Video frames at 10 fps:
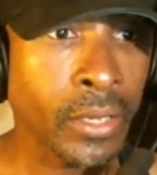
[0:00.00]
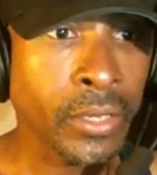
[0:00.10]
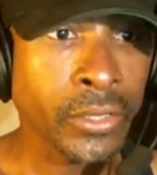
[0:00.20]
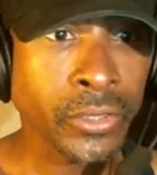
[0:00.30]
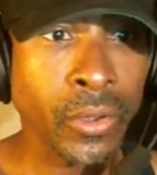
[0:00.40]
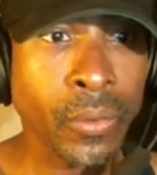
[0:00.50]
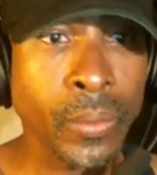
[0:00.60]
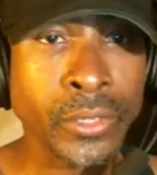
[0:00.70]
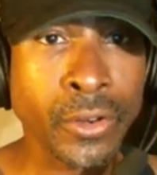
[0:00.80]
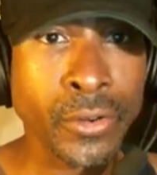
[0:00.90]
So when
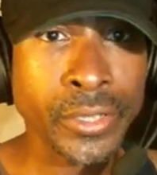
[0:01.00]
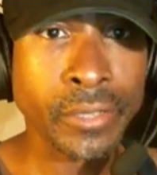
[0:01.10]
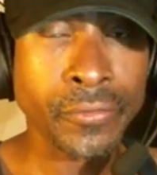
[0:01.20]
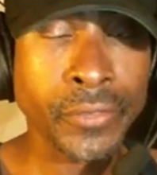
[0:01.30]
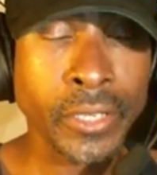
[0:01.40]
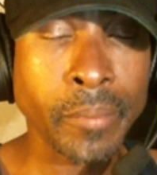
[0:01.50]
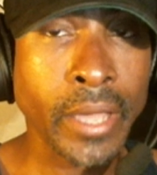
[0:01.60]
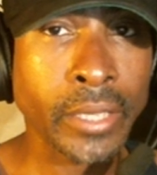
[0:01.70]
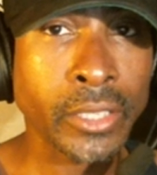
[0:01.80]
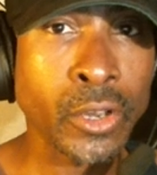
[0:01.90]
you increase the
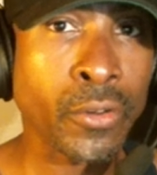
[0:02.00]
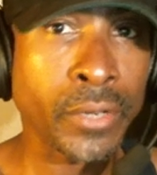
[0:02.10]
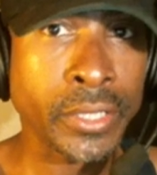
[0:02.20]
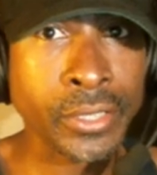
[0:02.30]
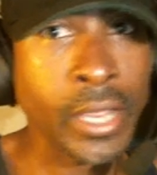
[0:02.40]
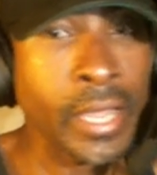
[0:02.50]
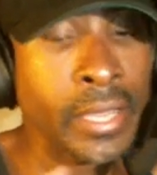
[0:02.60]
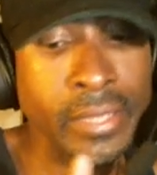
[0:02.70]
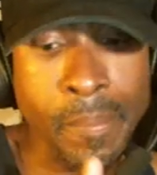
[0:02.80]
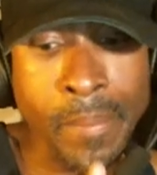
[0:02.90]
feedback, you increase
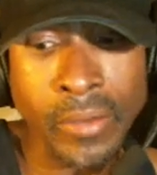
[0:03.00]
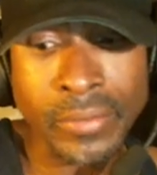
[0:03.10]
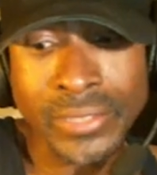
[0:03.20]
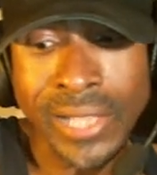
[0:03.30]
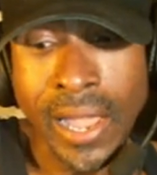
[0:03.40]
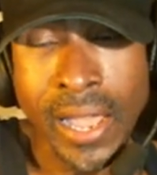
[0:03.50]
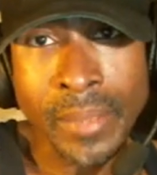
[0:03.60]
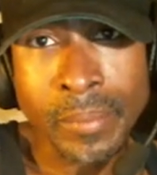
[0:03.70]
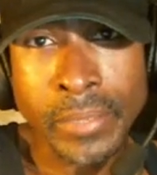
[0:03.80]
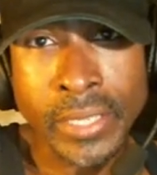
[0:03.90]
the amount of
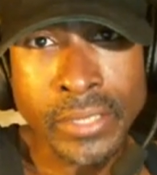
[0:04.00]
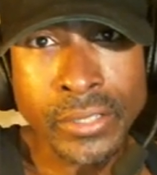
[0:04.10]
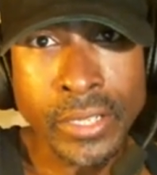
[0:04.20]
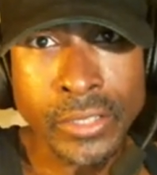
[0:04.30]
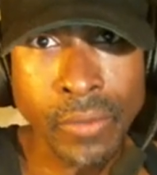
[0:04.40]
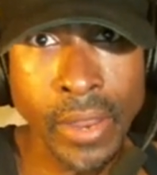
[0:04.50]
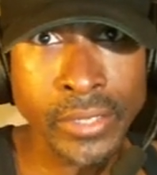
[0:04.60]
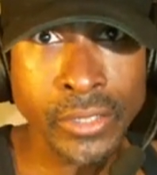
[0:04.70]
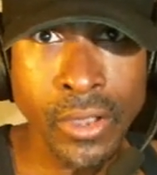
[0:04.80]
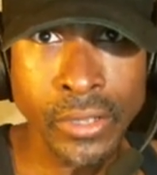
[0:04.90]
time it
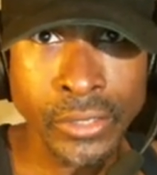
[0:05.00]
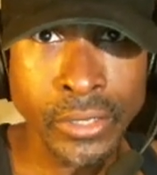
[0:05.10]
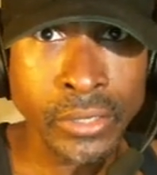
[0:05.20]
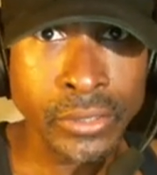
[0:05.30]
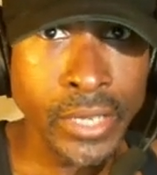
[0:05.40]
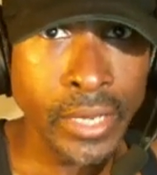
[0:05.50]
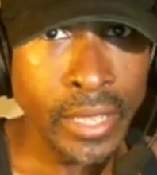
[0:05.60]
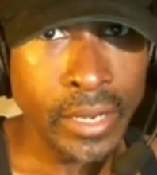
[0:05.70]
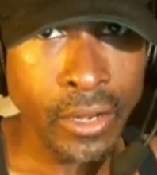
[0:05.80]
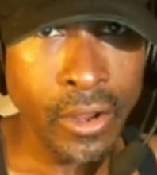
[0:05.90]
drags on. You take
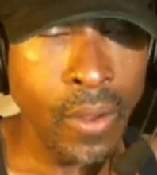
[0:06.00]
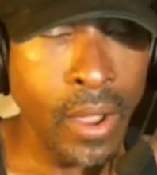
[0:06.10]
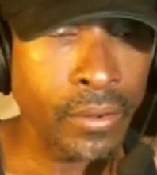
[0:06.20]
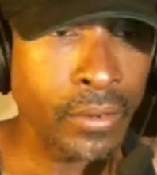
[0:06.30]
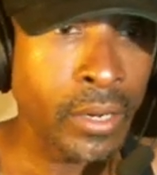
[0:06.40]
that echo out.